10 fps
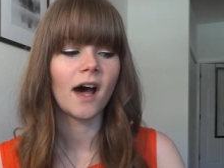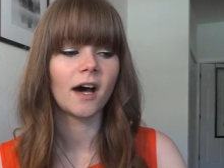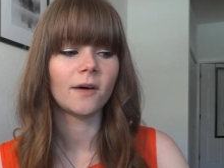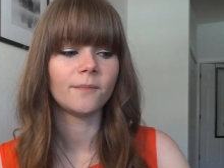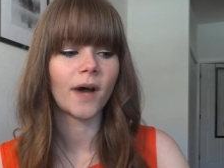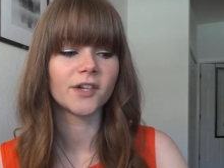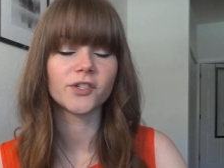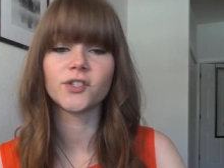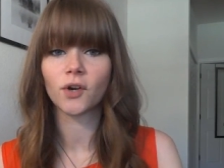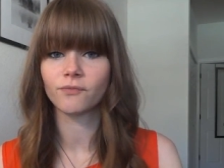um, I
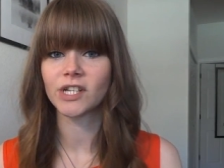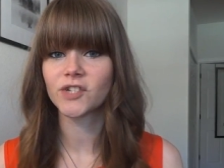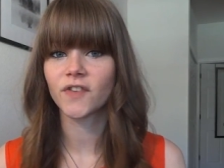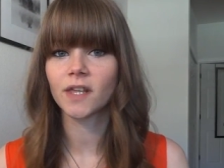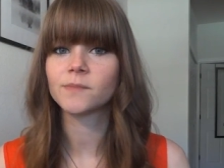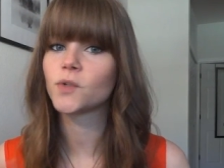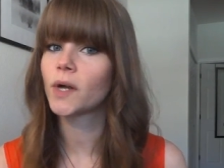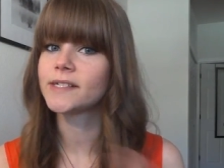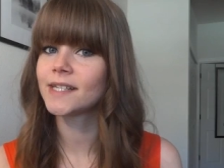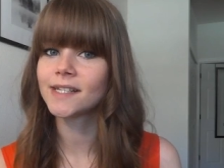just don't reach for them. So
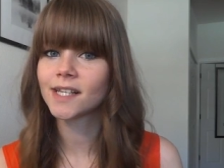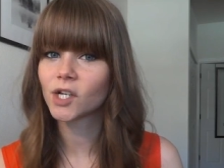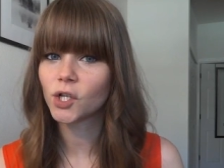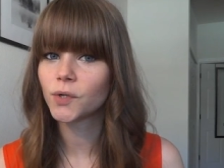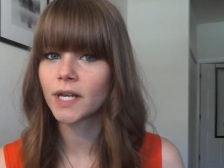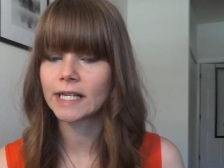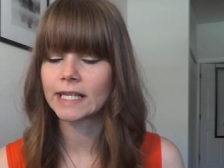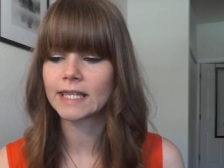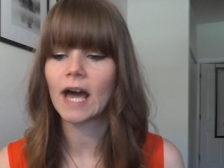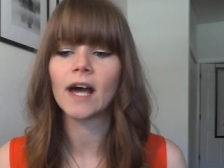I didn't include
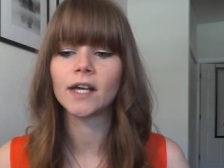any of that.